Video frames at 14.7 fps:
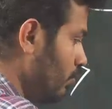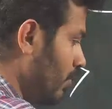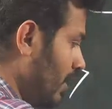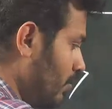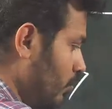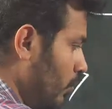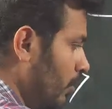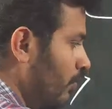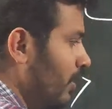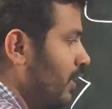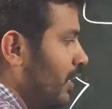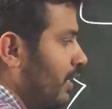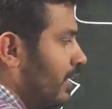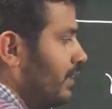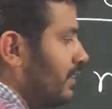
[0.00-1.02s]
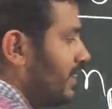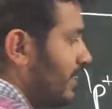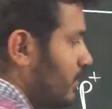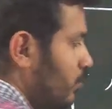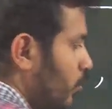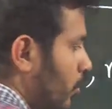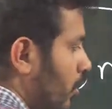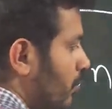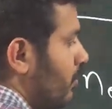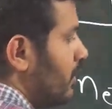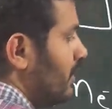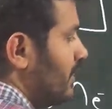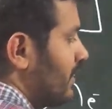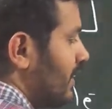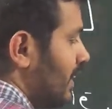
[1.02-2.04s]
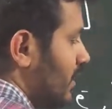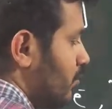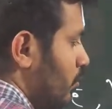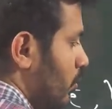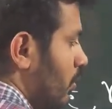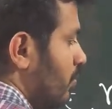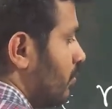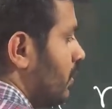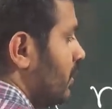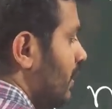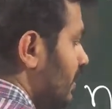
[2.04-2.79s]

1 mole will contain 6 mole of this, 6 mole of this,